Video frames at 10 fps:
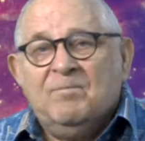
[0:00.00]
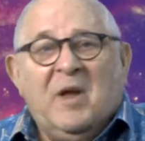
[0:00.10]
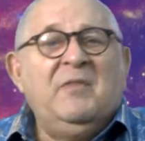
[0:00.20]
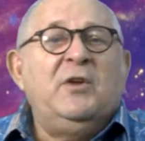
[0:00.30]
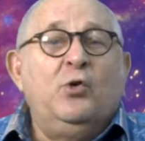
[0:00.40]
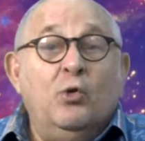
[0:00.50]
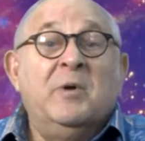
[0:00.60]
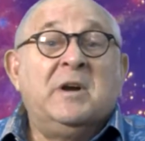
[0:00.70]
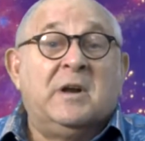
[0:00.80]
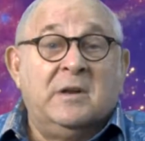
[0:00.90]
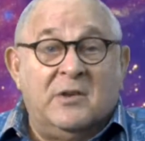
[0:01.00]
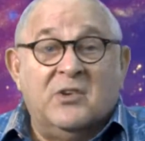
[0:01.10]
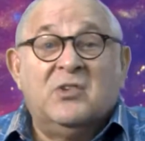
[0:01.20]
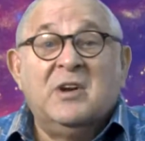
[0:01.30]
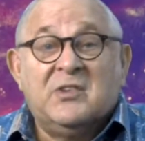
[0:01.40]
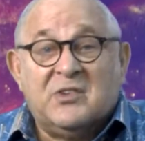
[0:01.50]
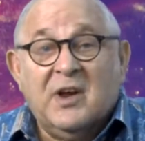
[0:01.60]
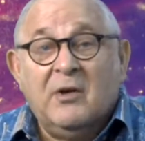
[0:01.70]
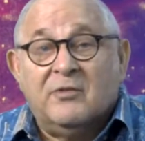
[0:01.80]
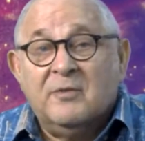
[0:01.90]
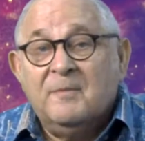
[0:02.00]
and the human condition itself.